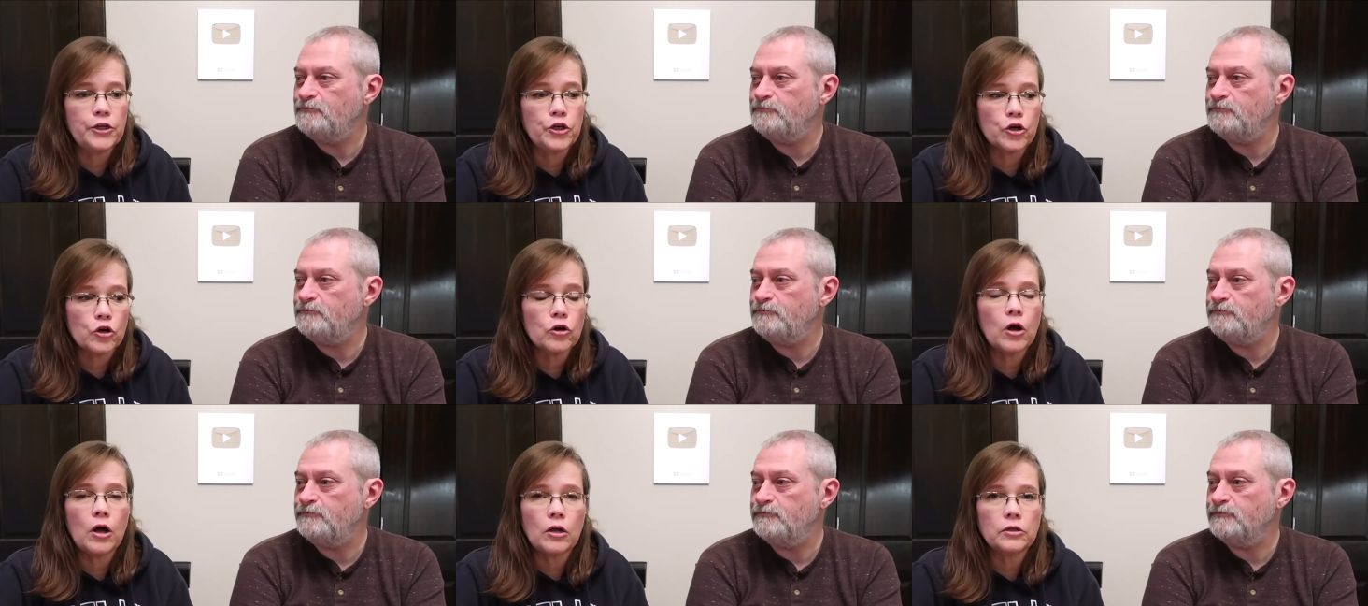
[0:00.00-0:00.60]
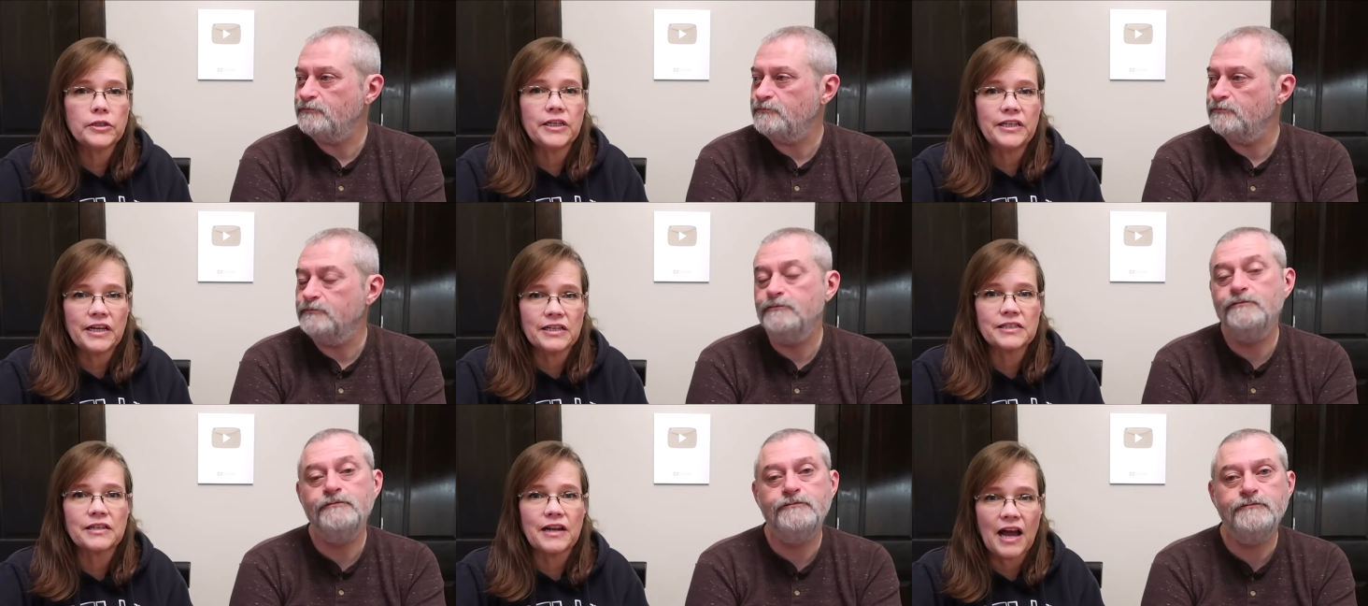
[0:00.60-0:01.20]
Speaker 1: and your Aldi
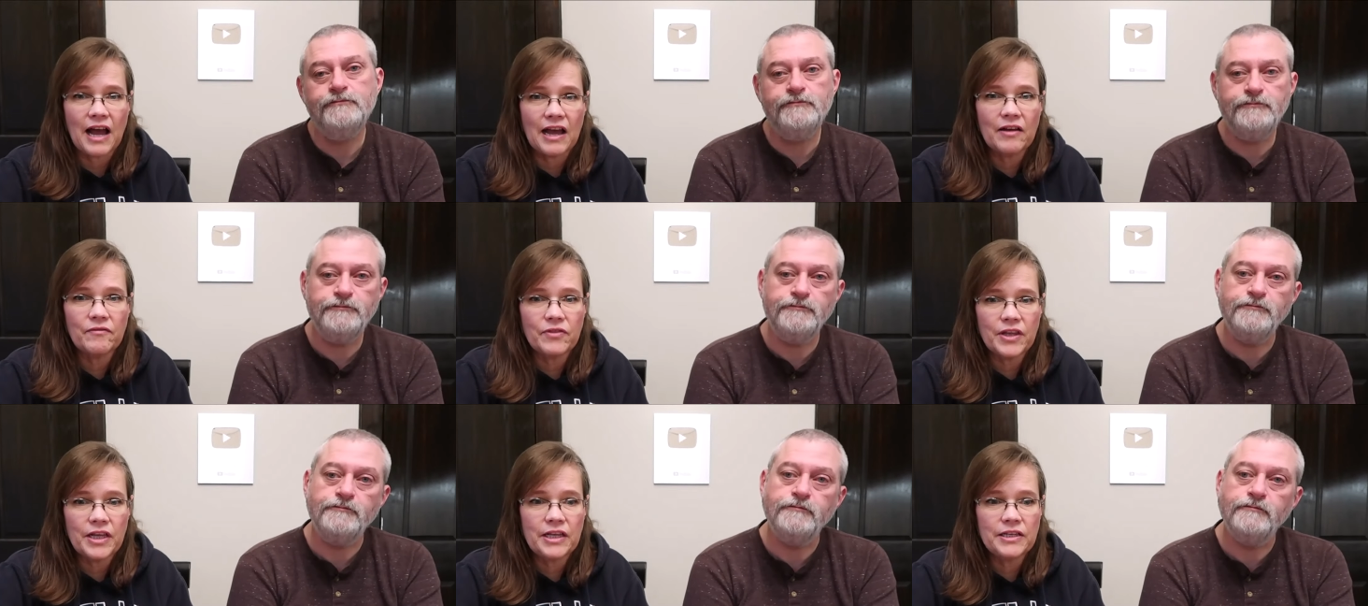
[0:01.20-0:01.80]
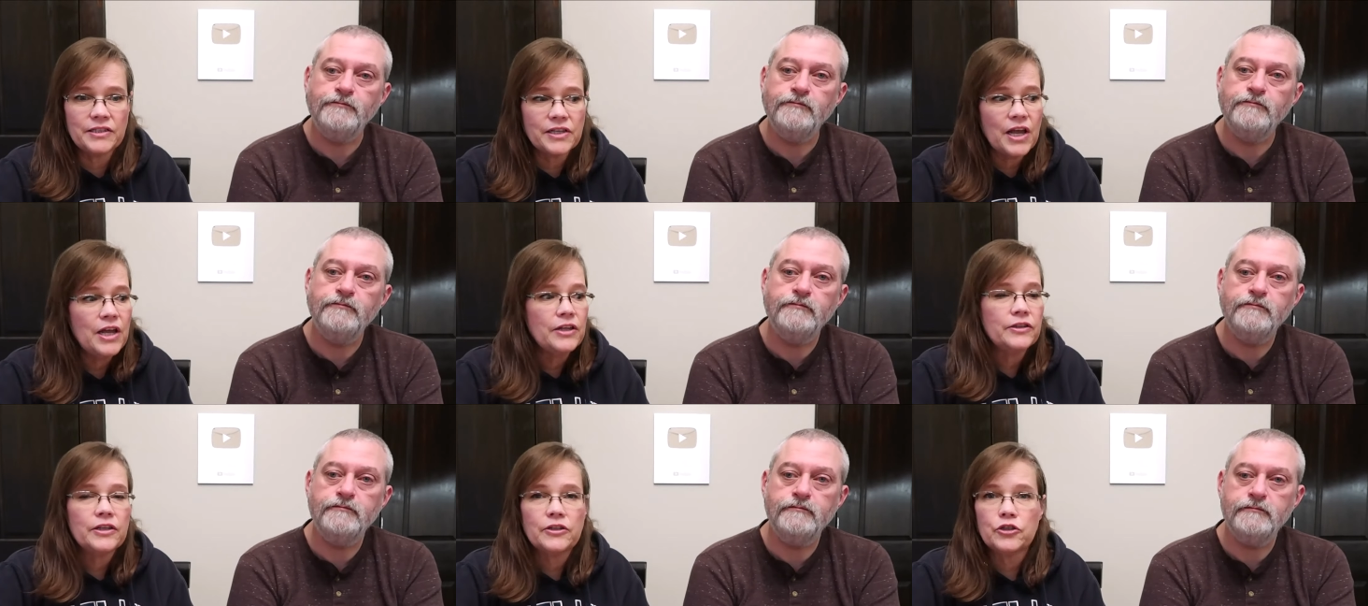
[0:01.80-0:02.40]
doesn't have these,
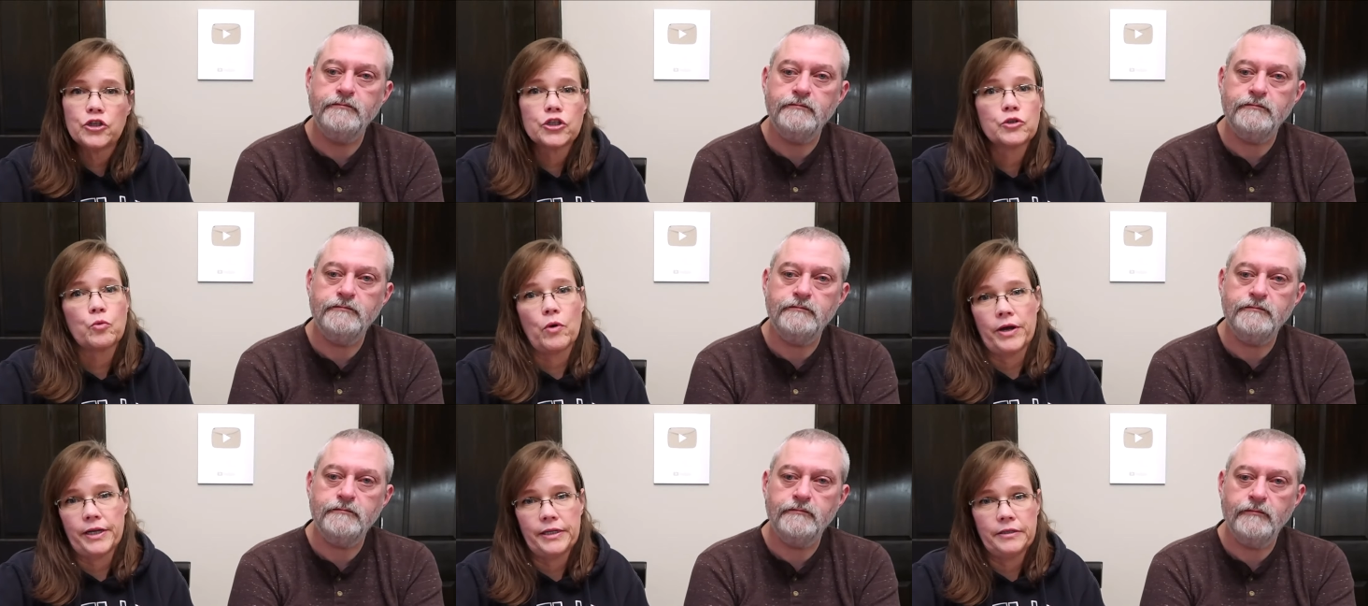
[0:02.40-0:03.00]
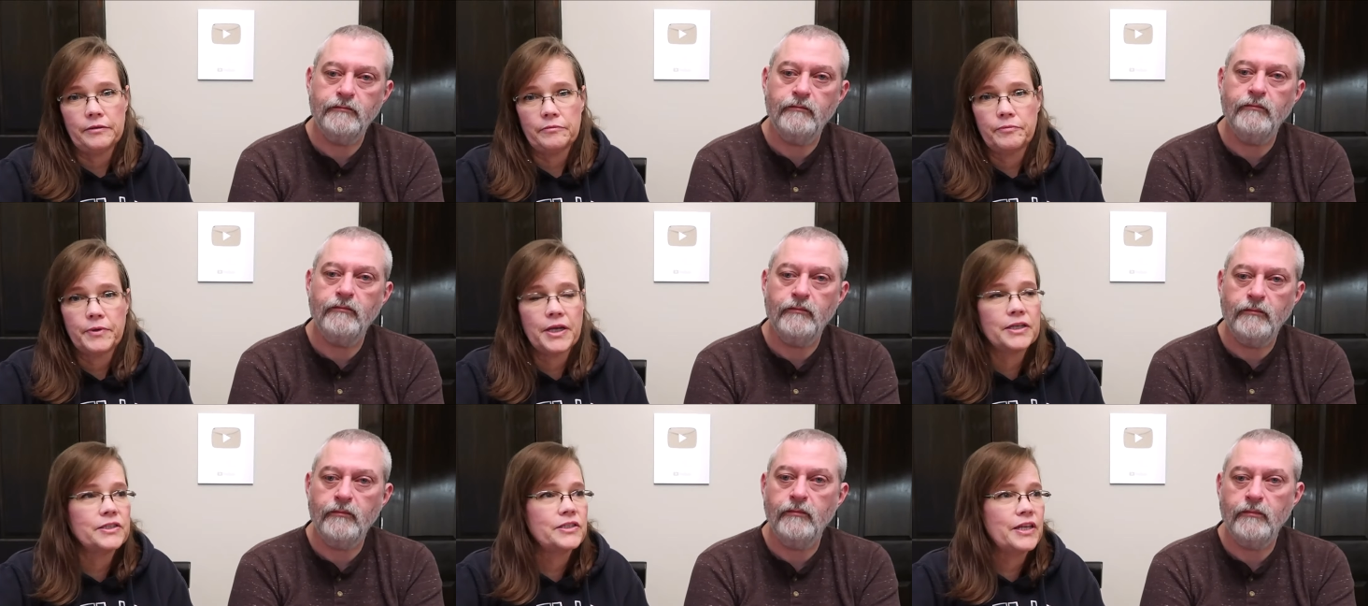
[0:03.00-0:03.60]
then just wait,
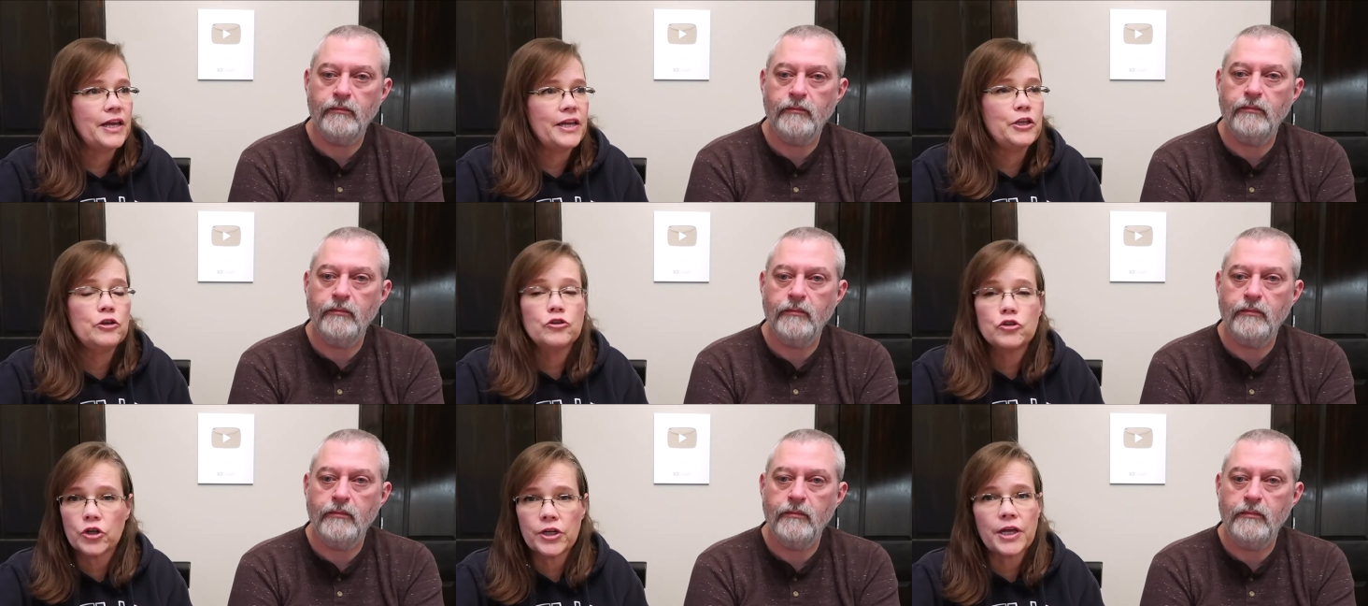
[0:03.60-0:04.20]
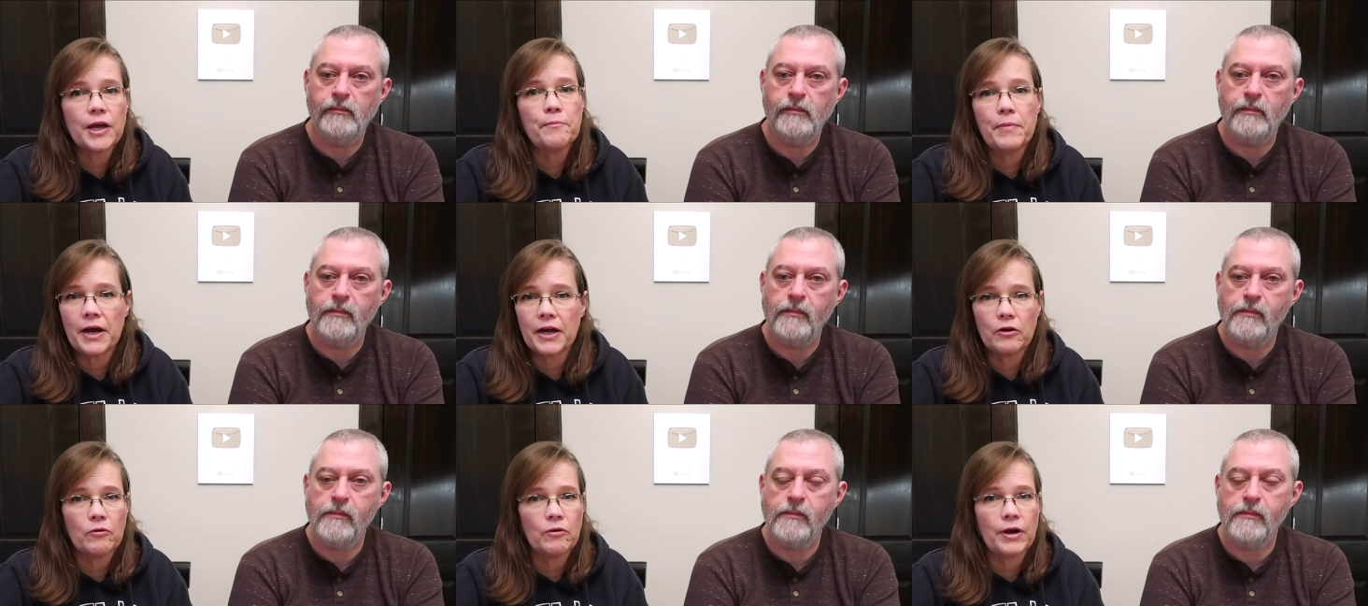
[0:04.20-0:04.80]
because they usually come
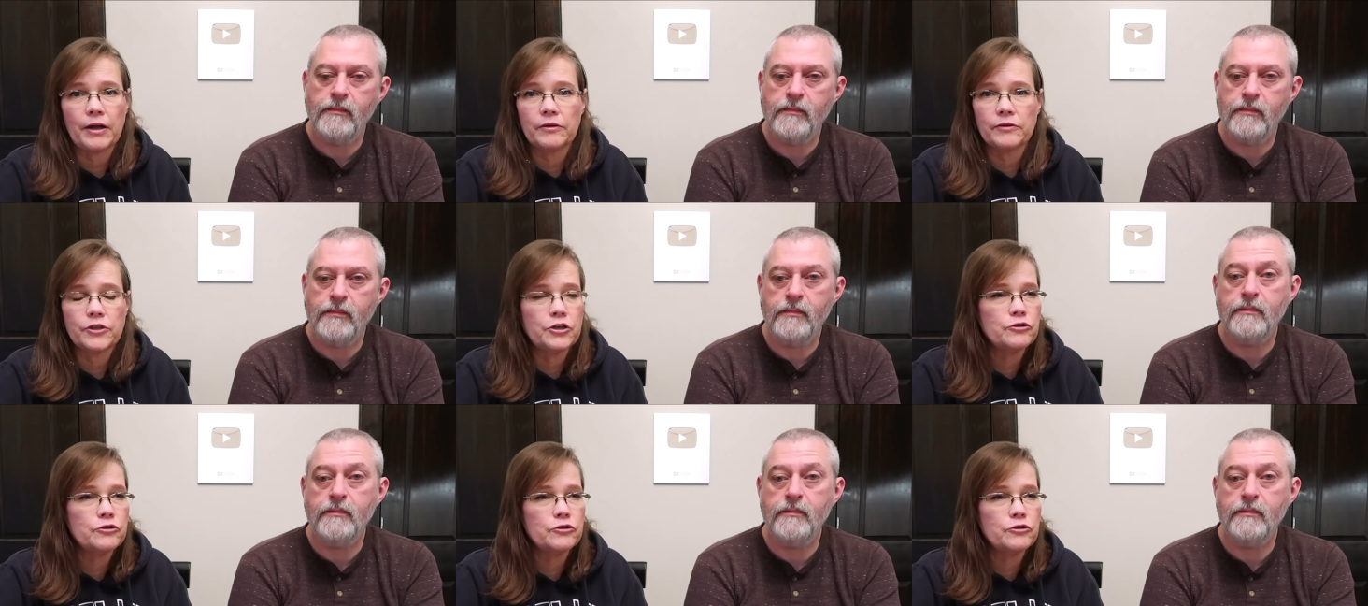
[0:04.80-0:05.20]
back around.